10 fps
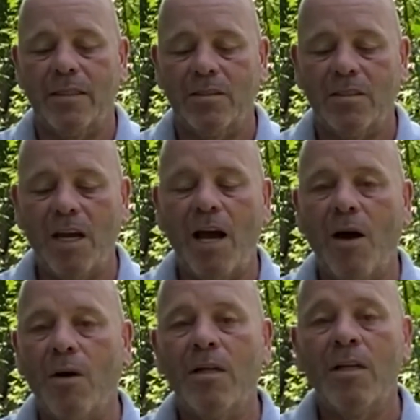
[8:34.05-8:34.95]

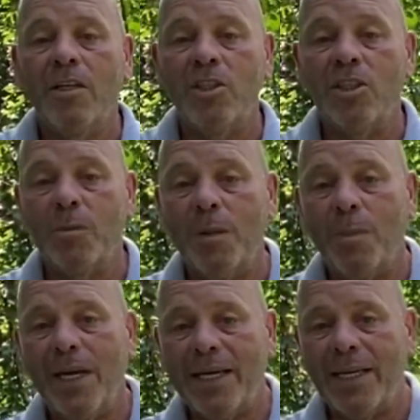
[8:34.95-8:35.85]
So you should be
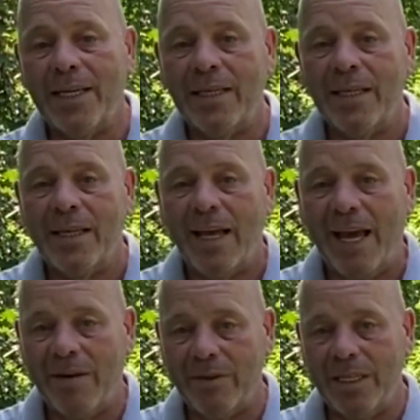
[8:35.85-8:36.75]
picking
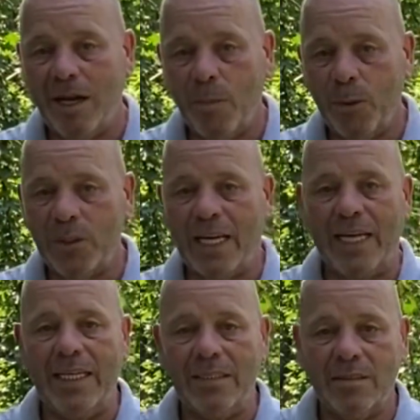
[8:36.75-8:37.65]
every couple
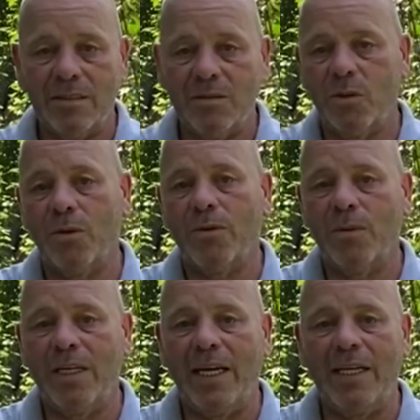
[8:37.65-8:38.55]
days, 2 or
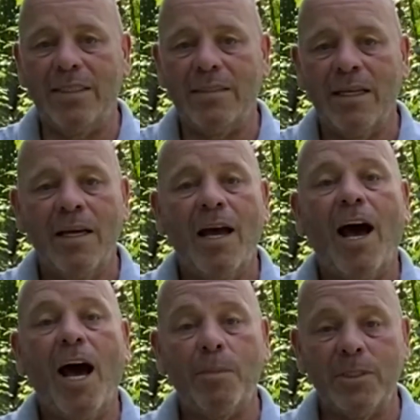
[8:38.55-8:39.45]
3 days,
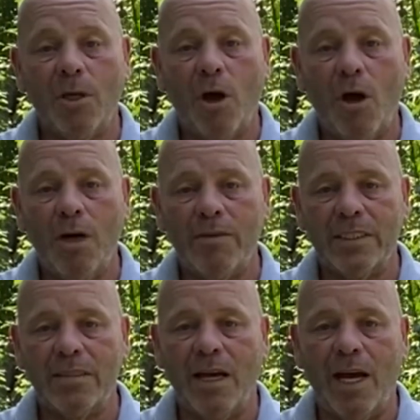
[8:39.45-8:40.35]
up till
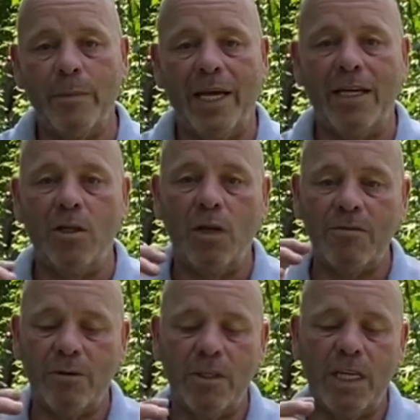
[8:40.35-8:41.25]
harvest time, and look
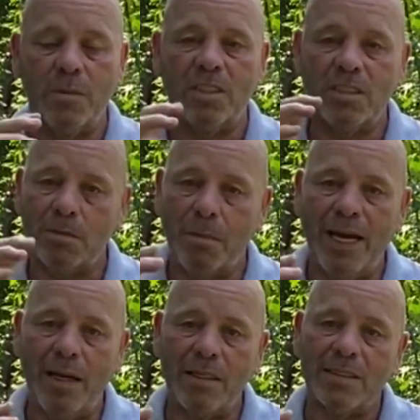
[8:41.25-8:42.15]
for them
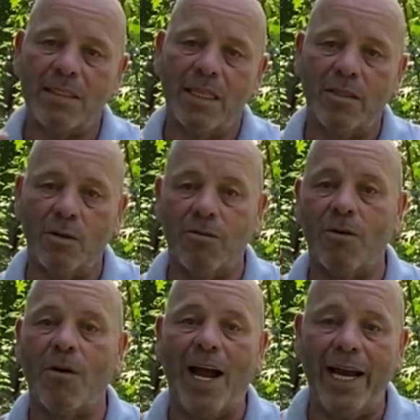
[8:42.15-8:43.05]
smells that your
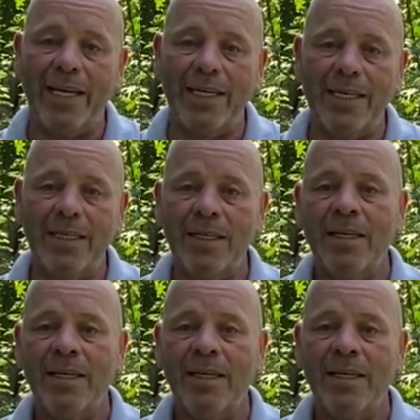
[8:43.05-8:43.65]
variety